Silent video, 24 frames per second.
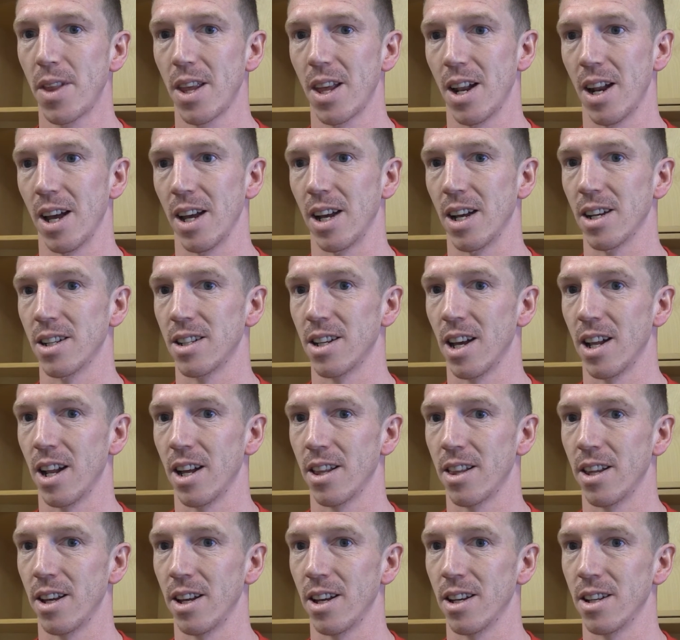like I said, I
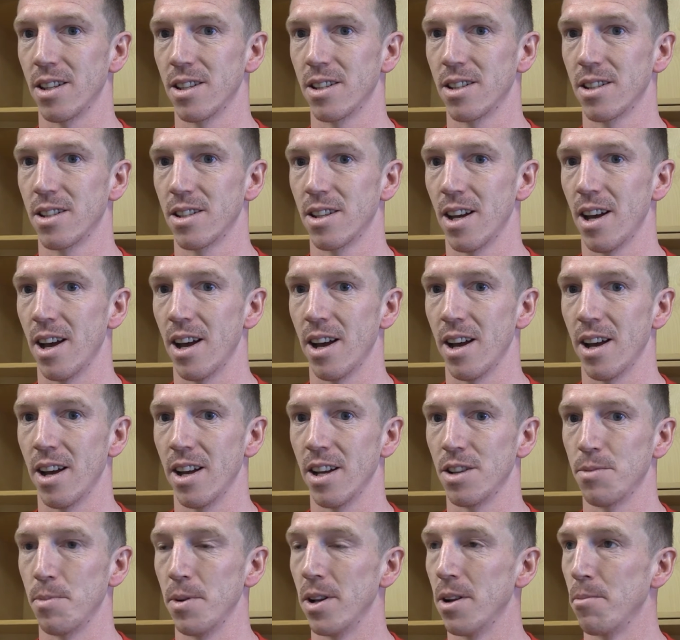think it's
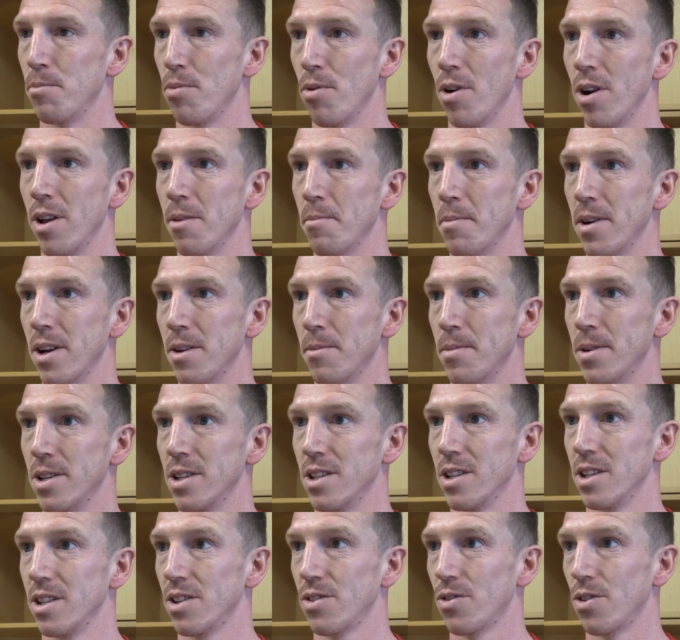been a brilliant bit of
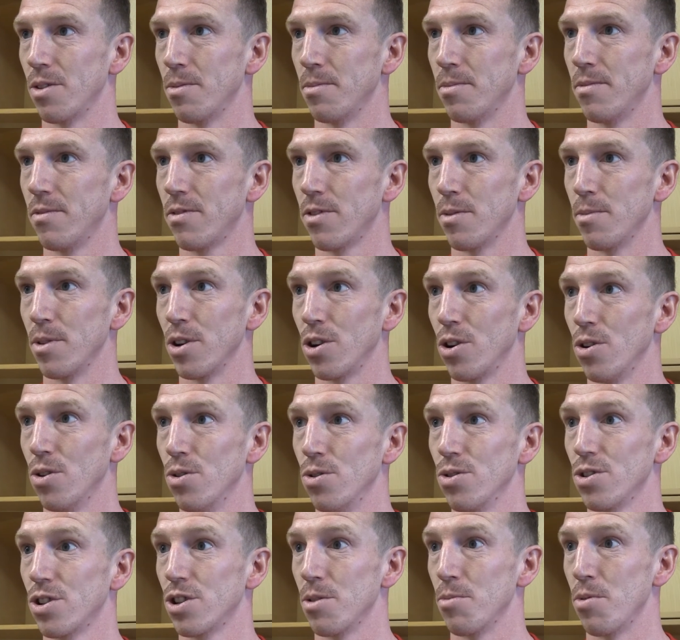business from the
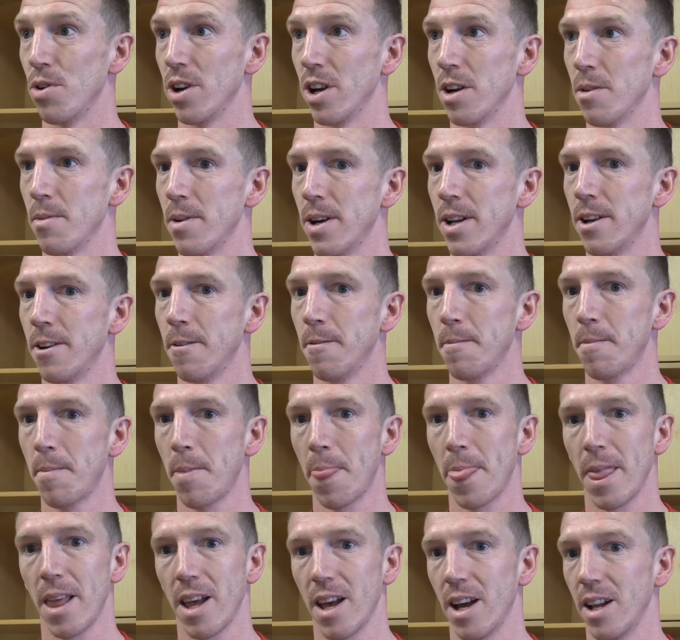coach to bring him in,
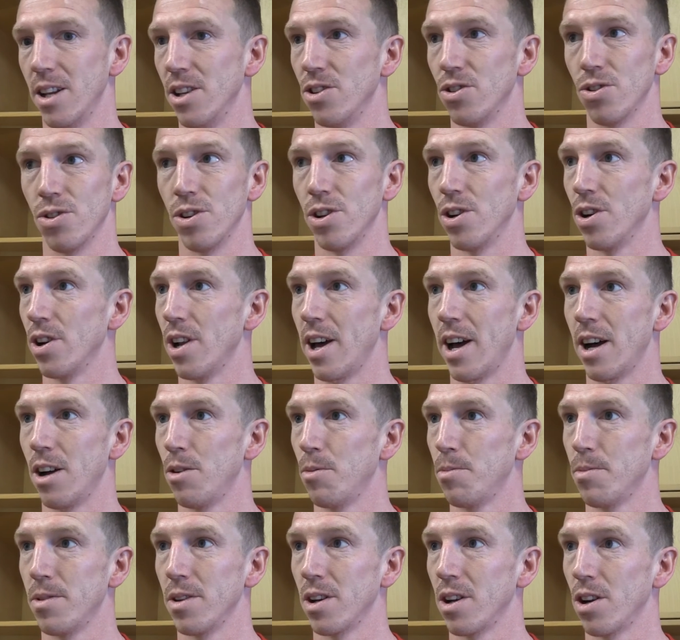and he's only going to
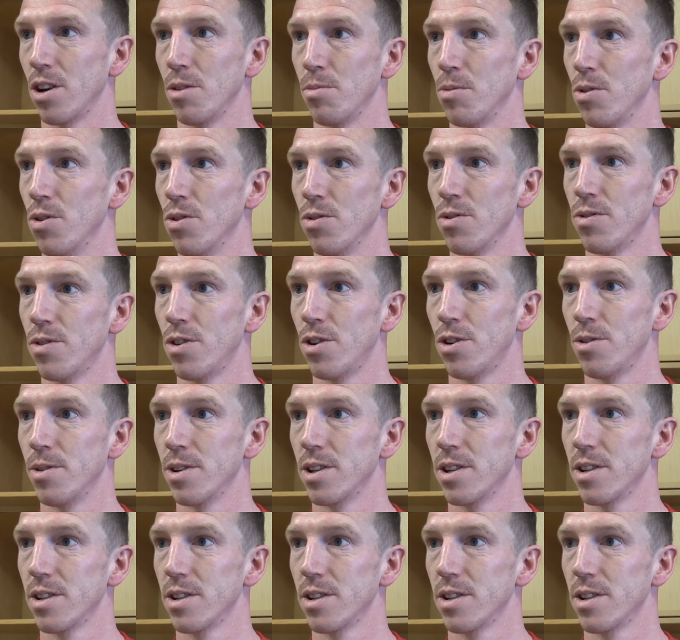help the club going forward.